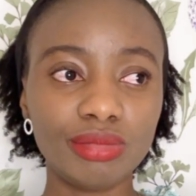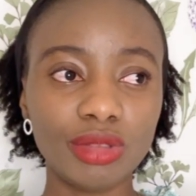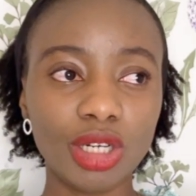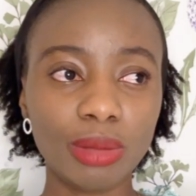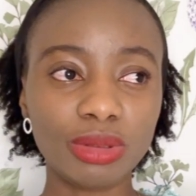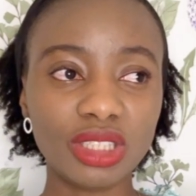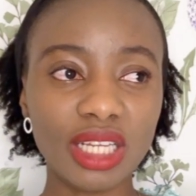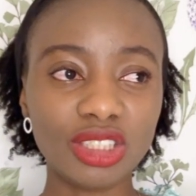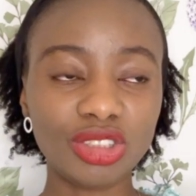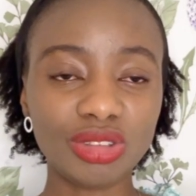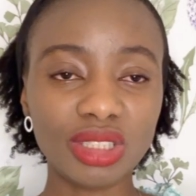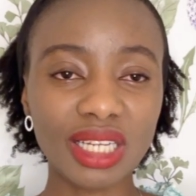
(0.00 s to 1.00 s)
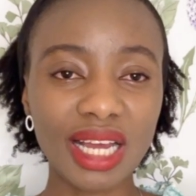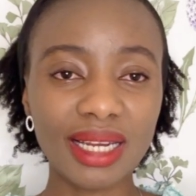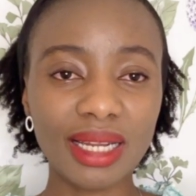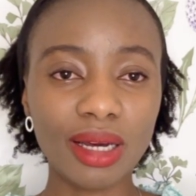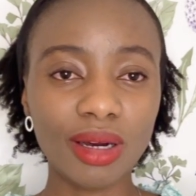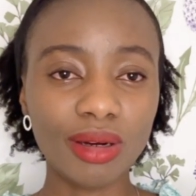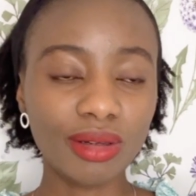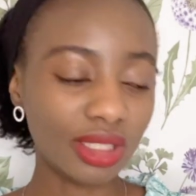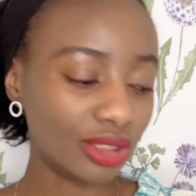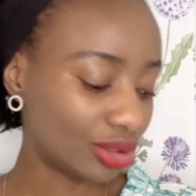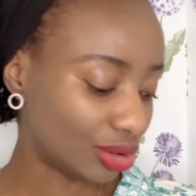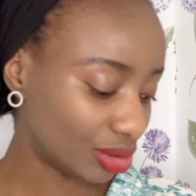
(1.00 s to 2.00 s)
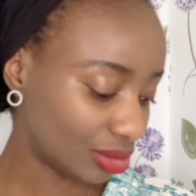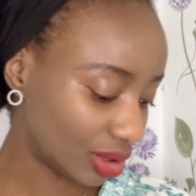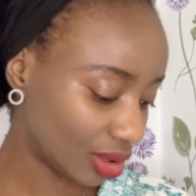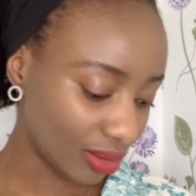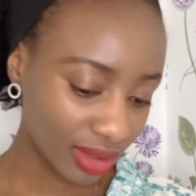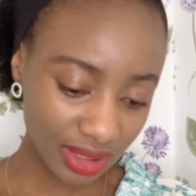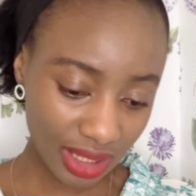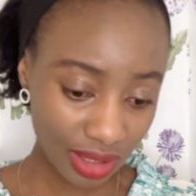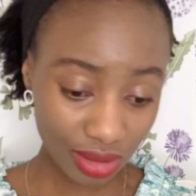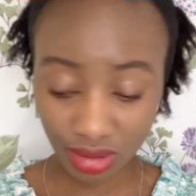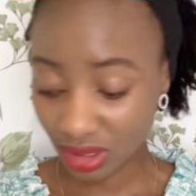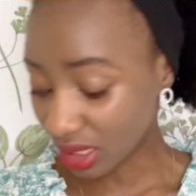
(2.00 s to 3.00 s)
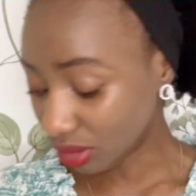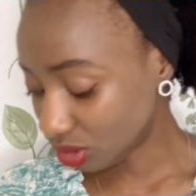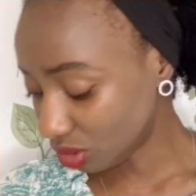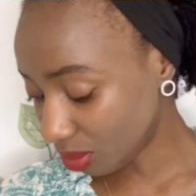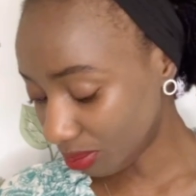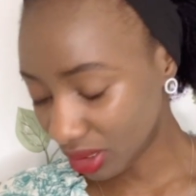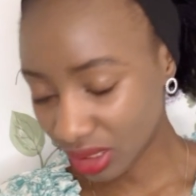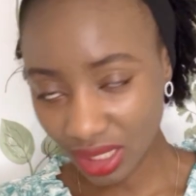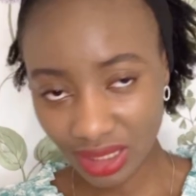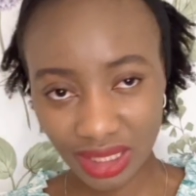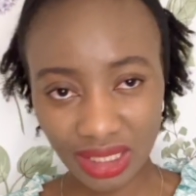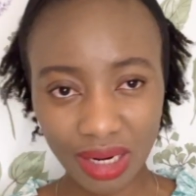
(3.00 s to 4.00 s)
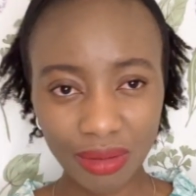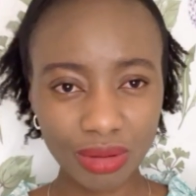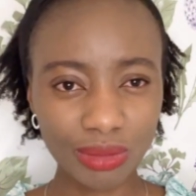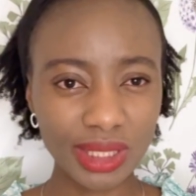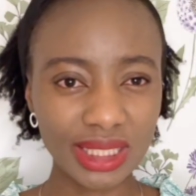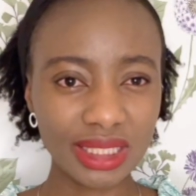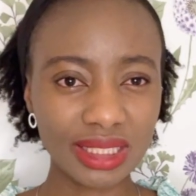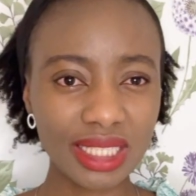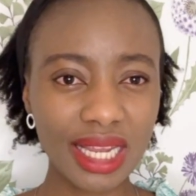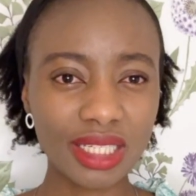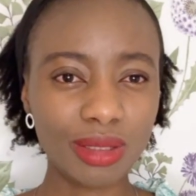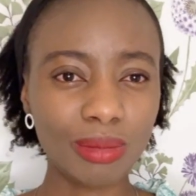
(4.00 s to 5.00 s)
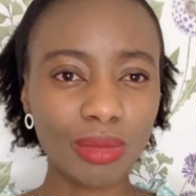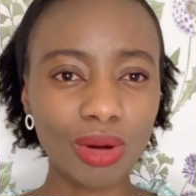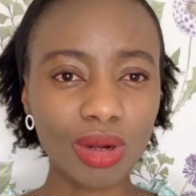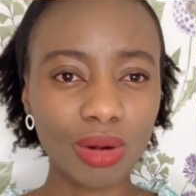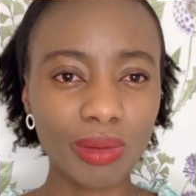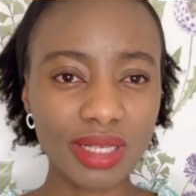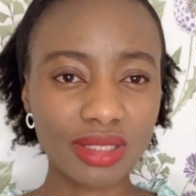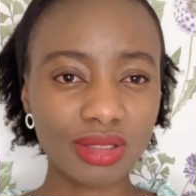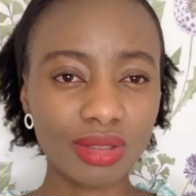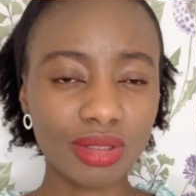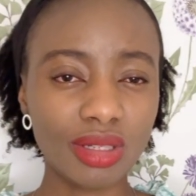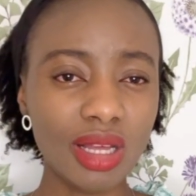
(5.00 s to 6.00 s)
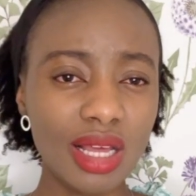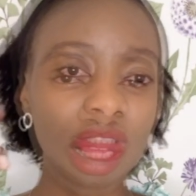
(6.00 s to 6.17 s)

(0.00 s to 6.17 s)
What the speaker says: obstetric anal injury. What's that topic? I think that one was inside the mock question.